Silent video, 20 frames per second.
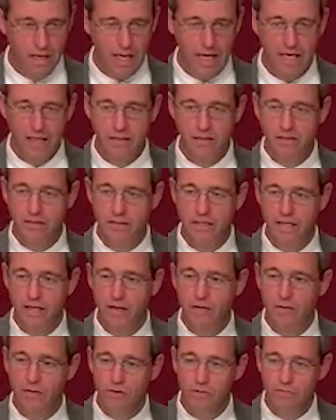as
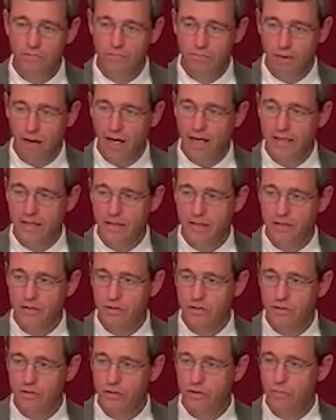narrow-minded,
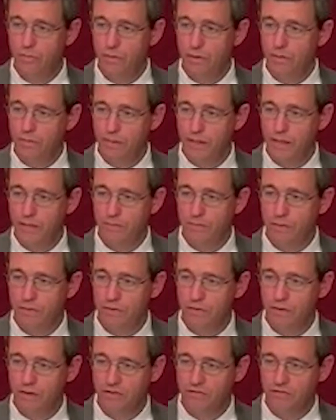stupid people
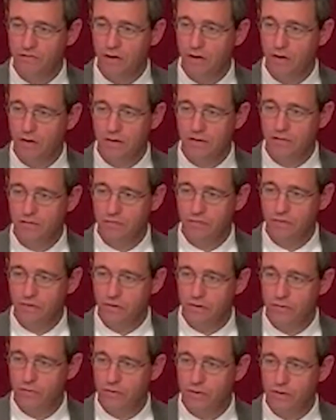who had fallen
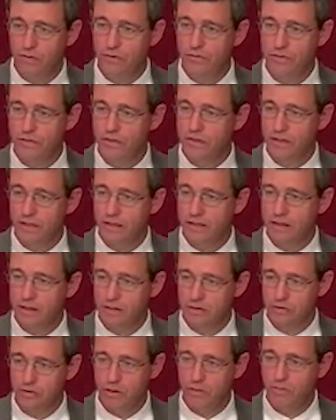for a ruse and can
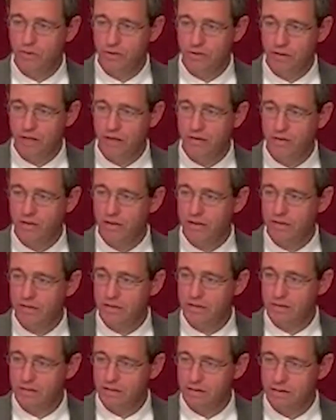contribute nothing
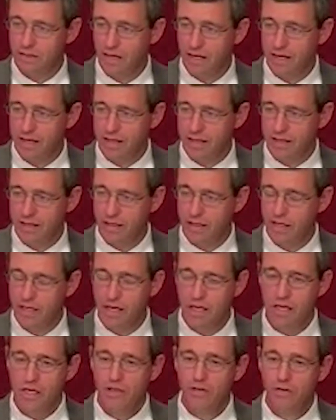to society.
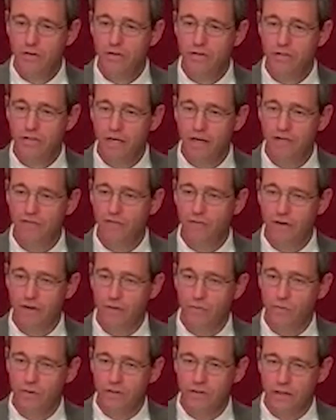Your
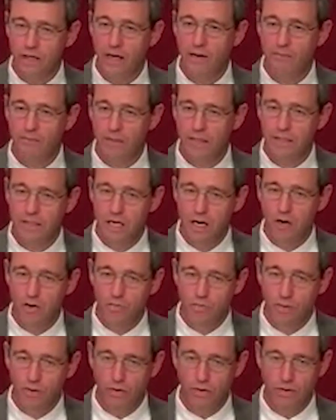suffering will not be
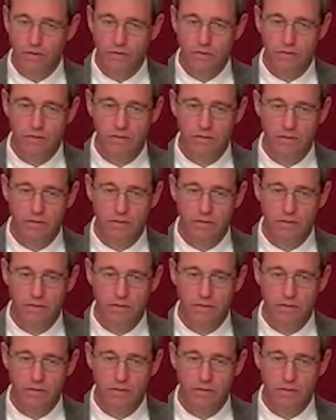noble.